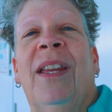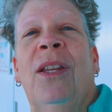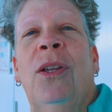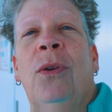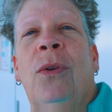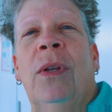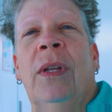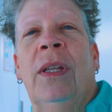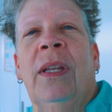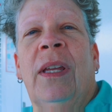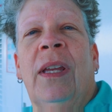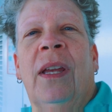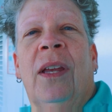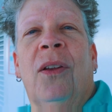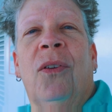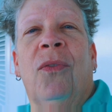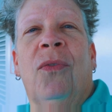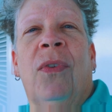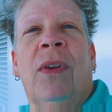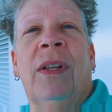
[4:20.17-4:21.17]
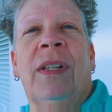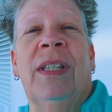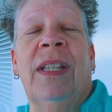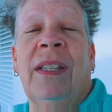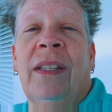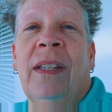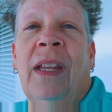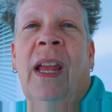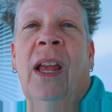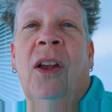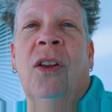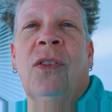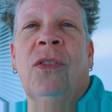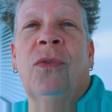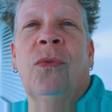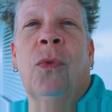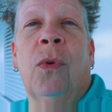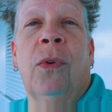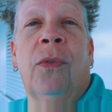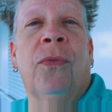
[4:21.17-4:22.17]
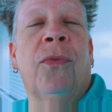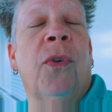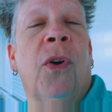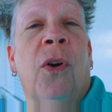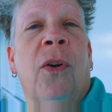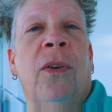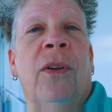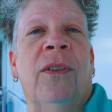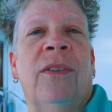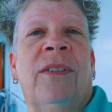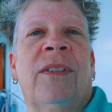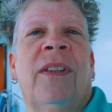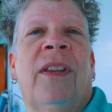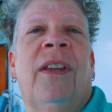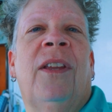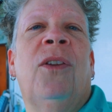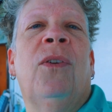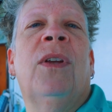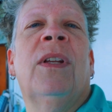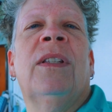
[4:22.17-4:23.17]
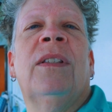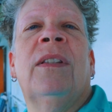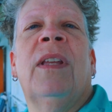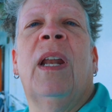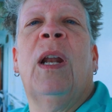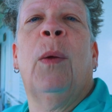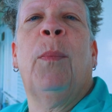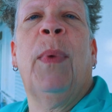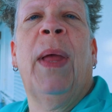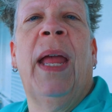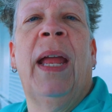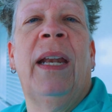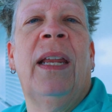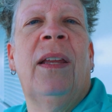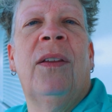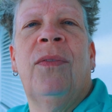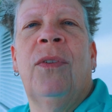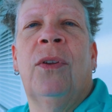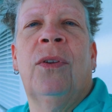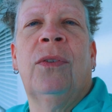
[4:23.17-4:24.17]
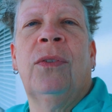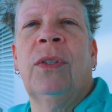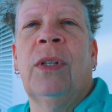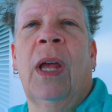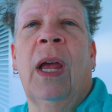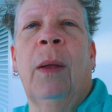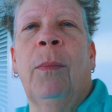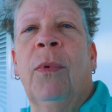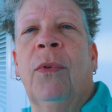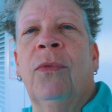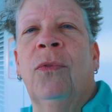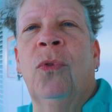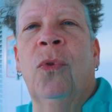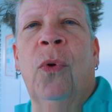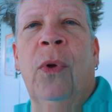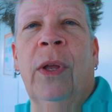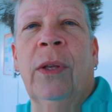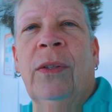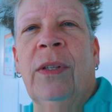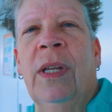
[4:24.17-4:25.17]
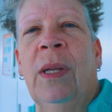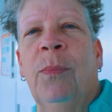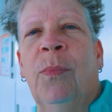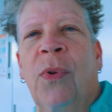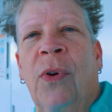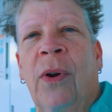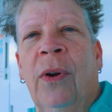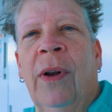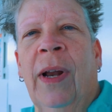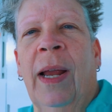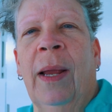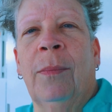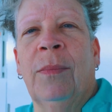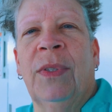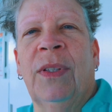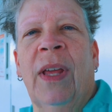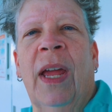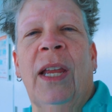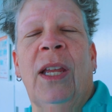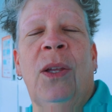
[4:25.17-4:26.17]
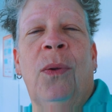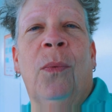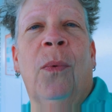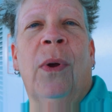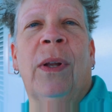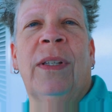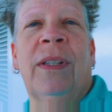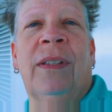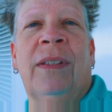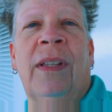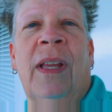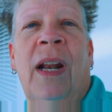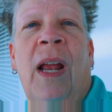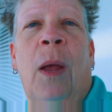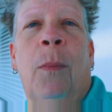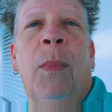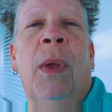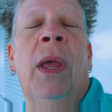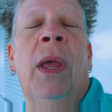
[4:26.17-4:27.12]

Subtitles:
You can give discounts for referrals. You can set up any of those type of loyalty programs that you want to set up.